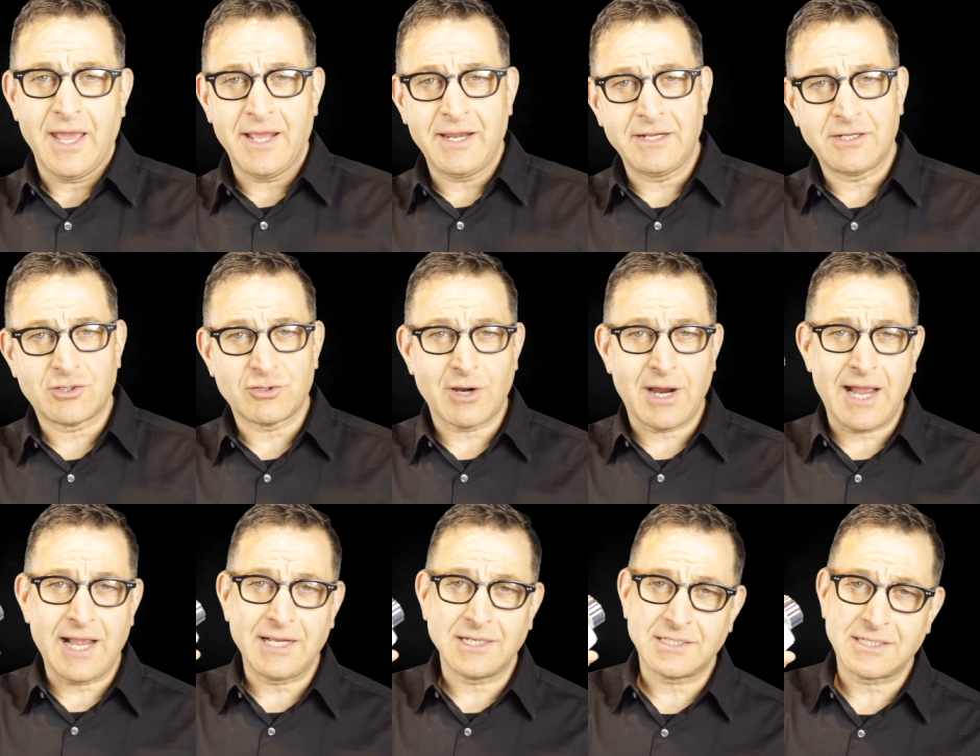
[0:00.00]
and it
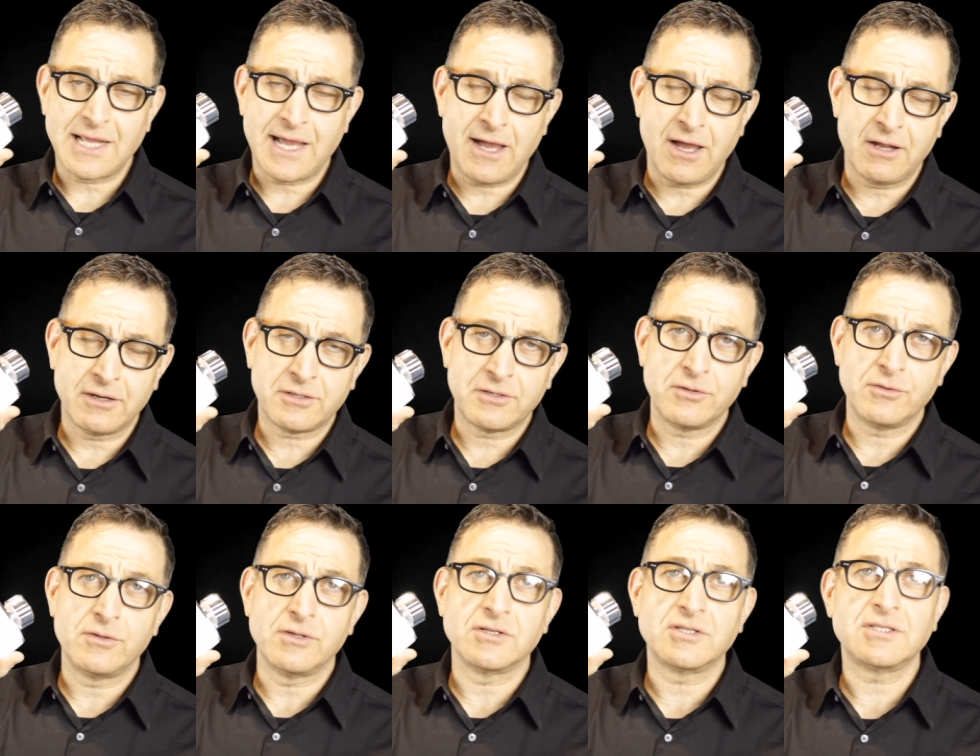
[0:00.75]
dries down
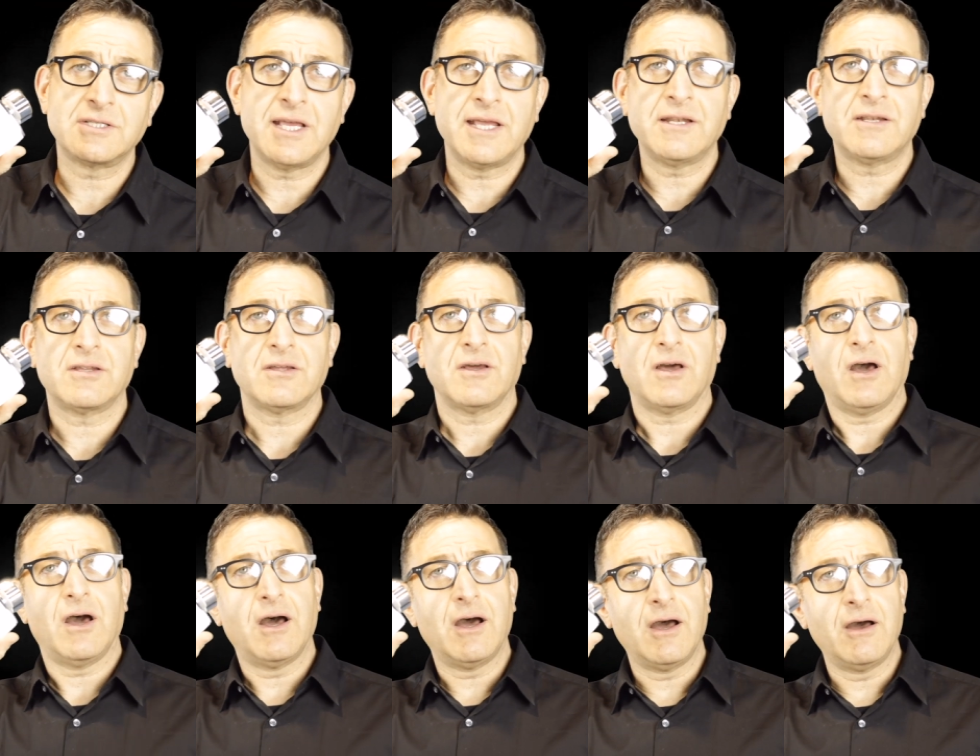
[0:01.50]
to the scent
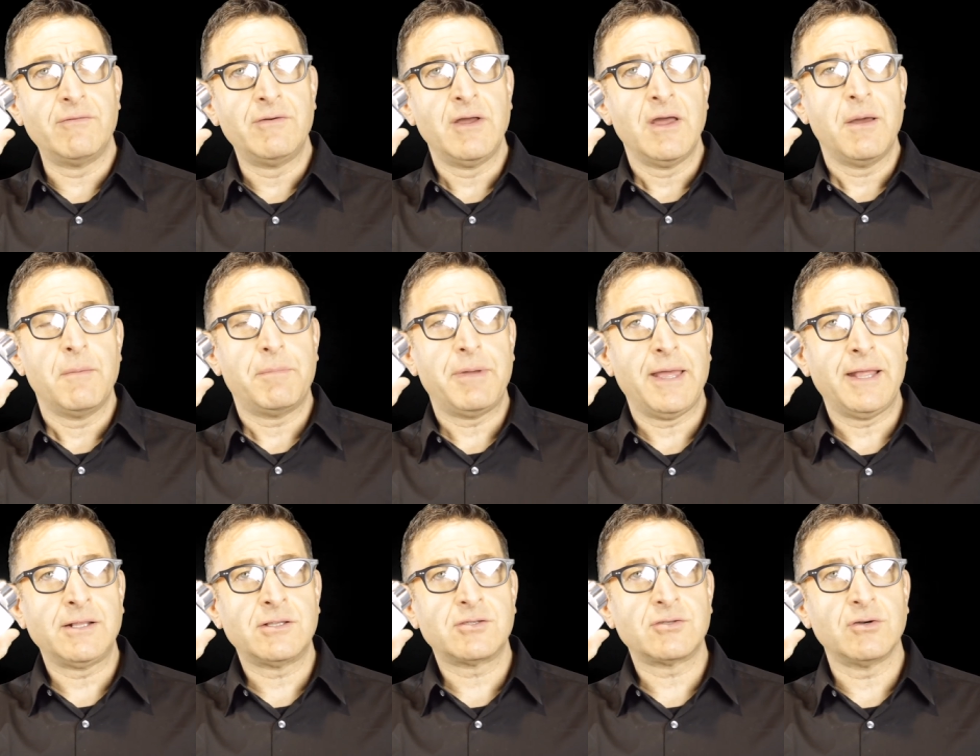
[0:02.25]
of
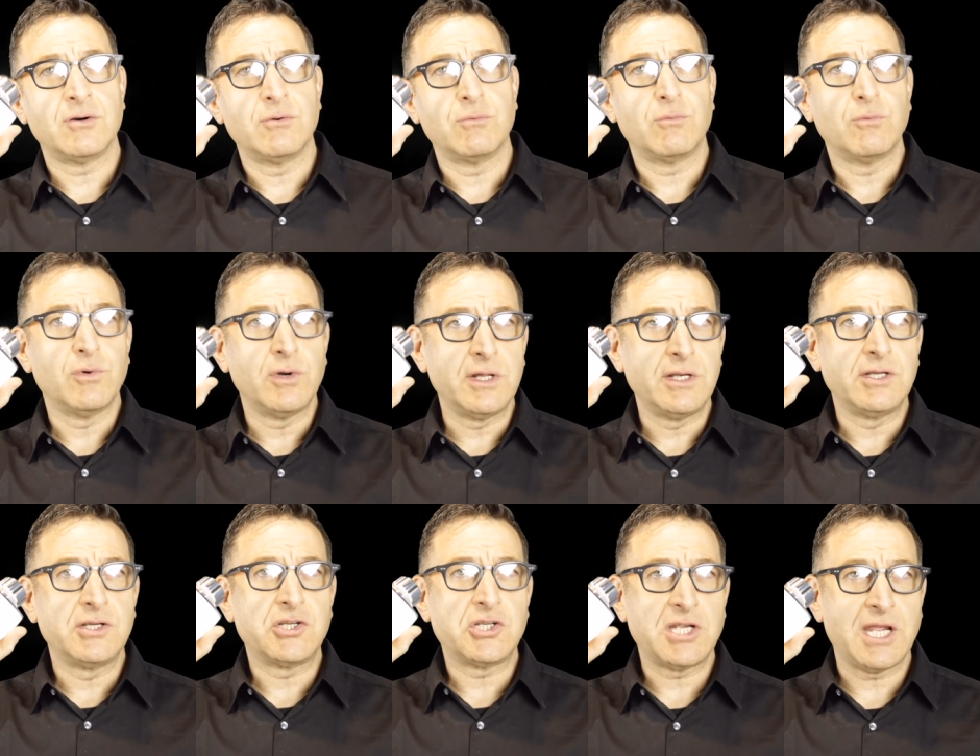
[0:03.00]
pencil
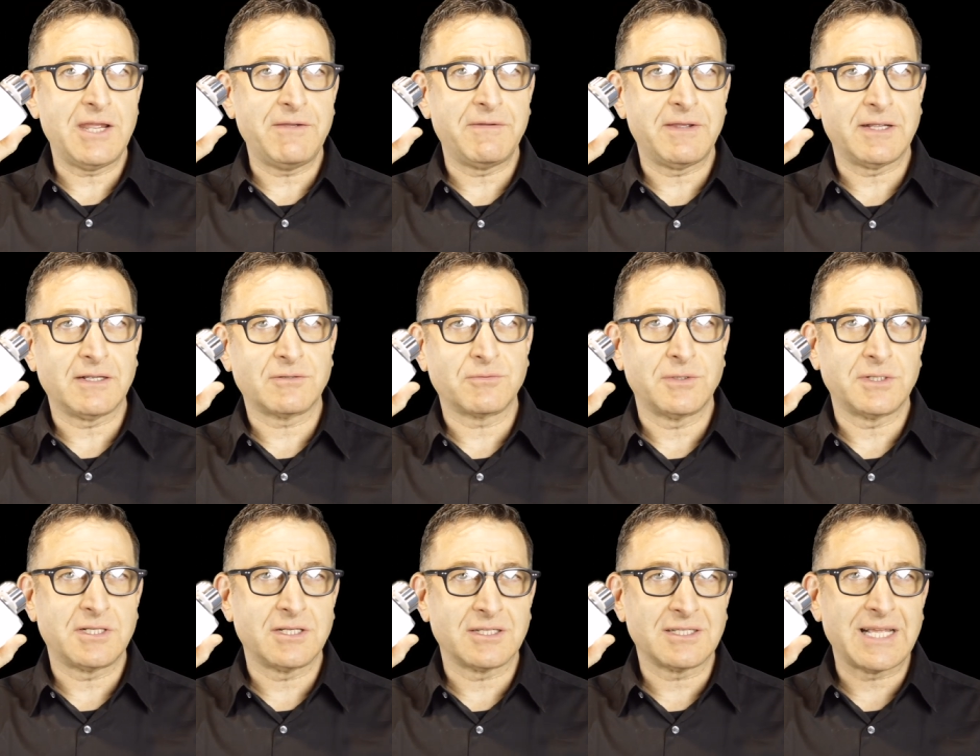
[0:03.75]
wood shavings,
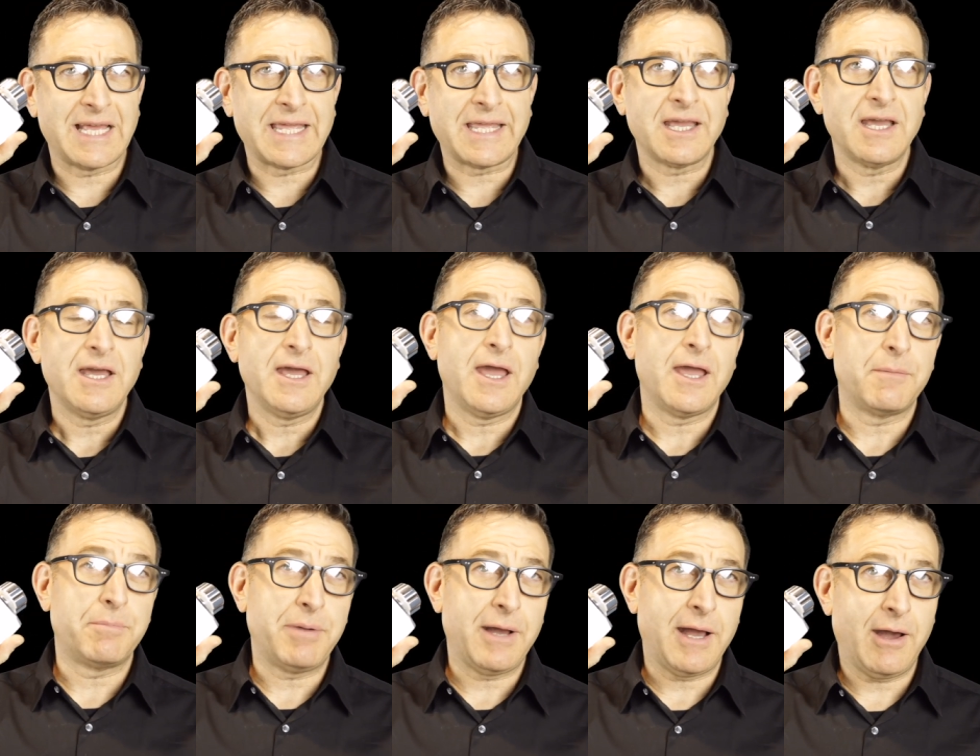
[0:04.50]
which is like
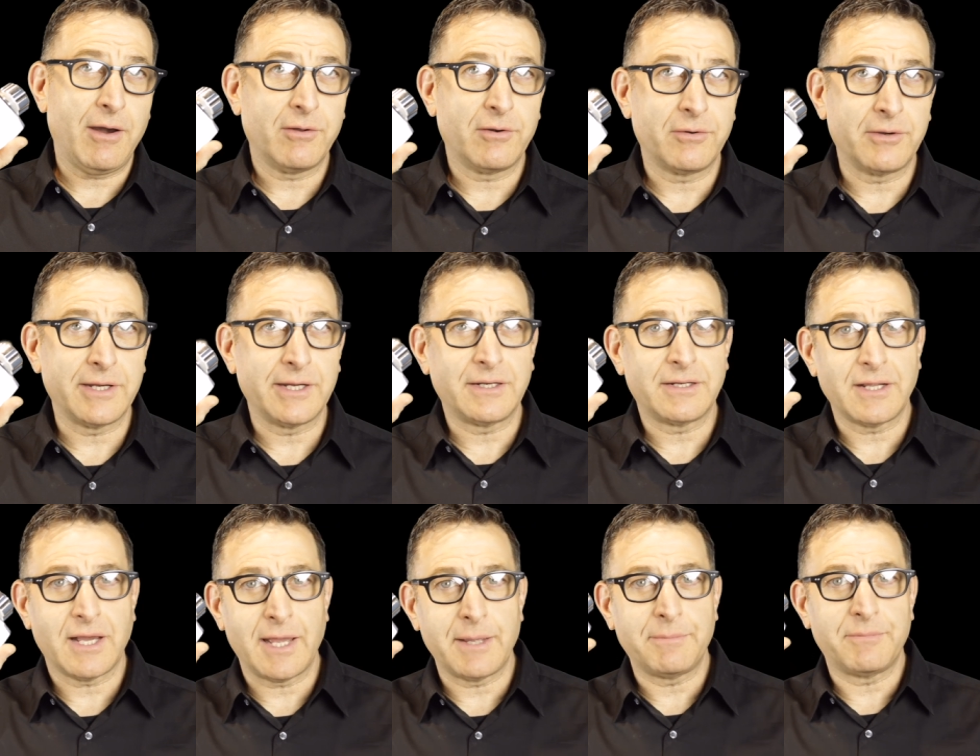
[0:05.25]
a powdery
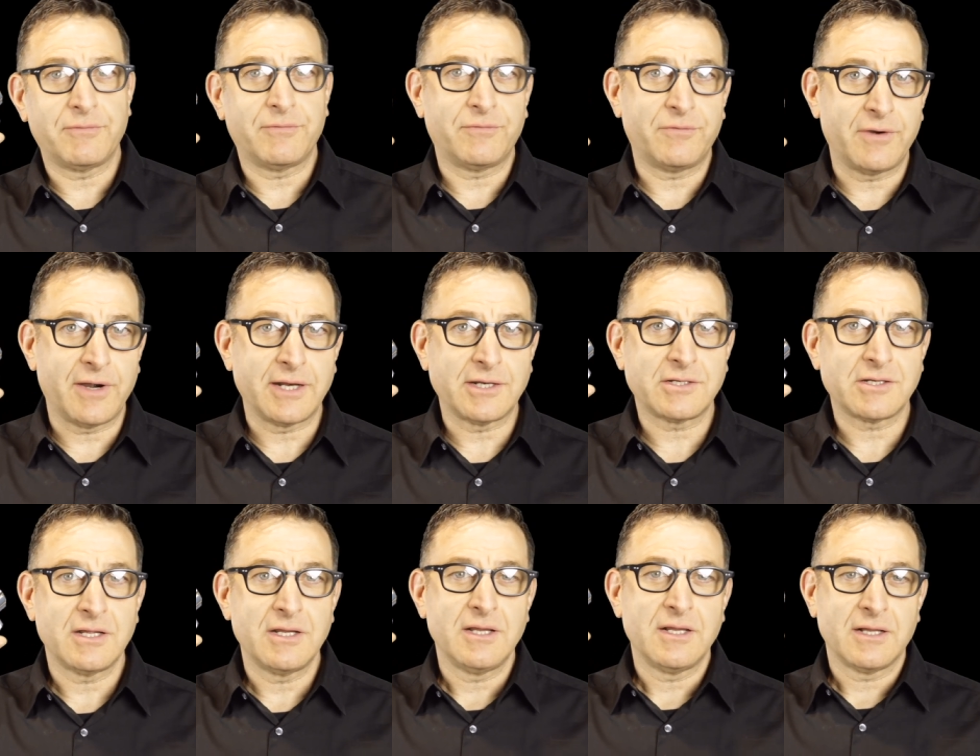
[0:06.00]
type
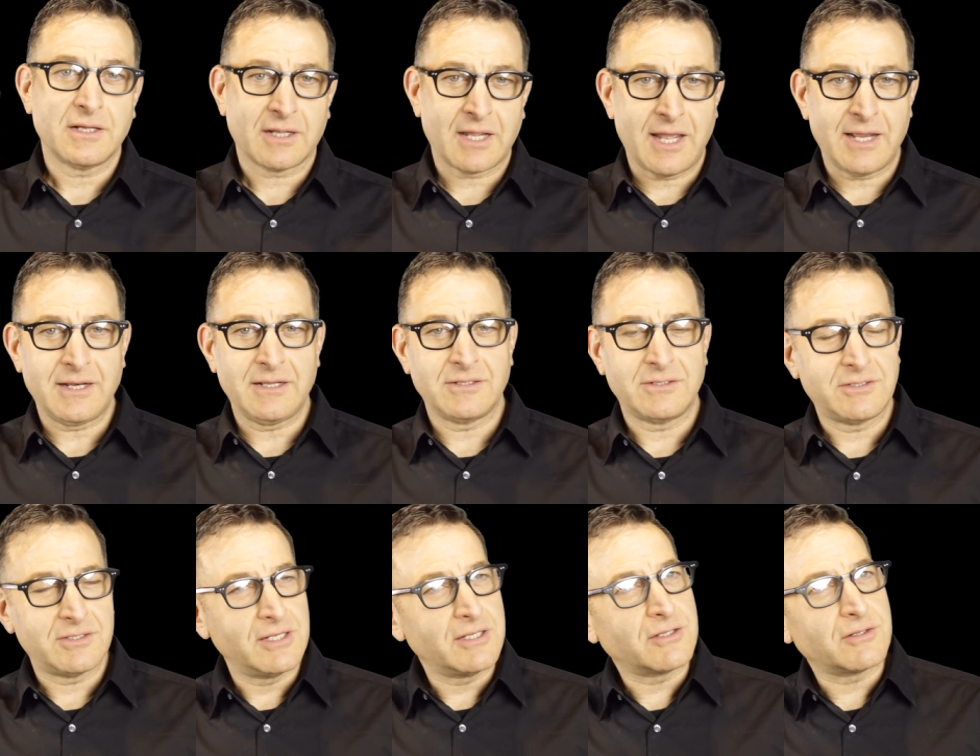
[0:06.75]
fresh kind of
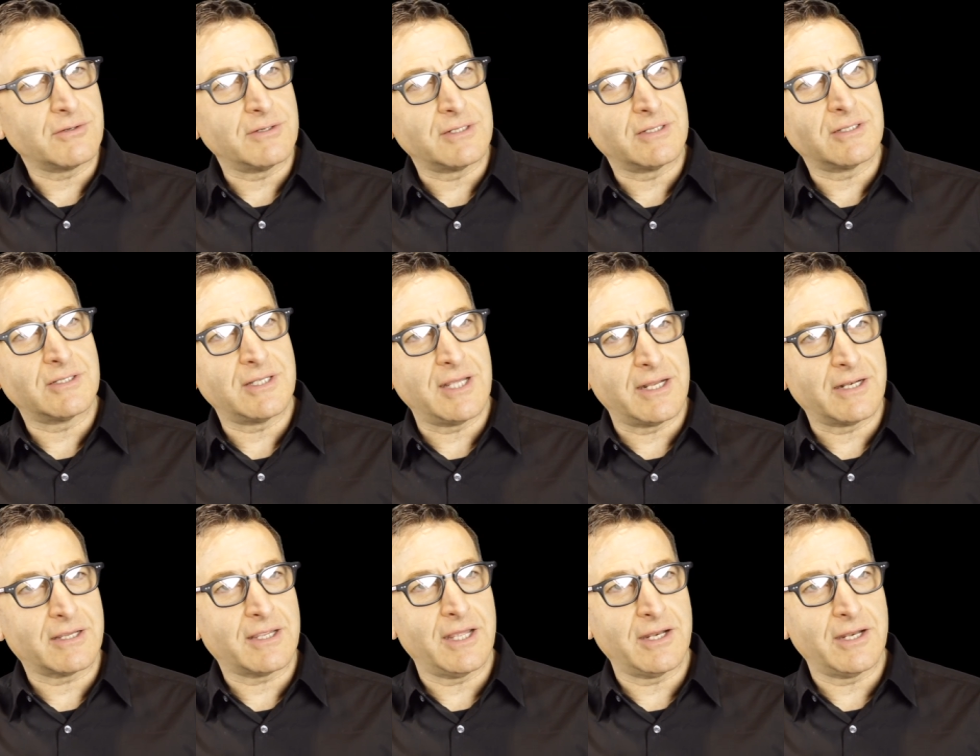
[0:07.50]
citrus scent.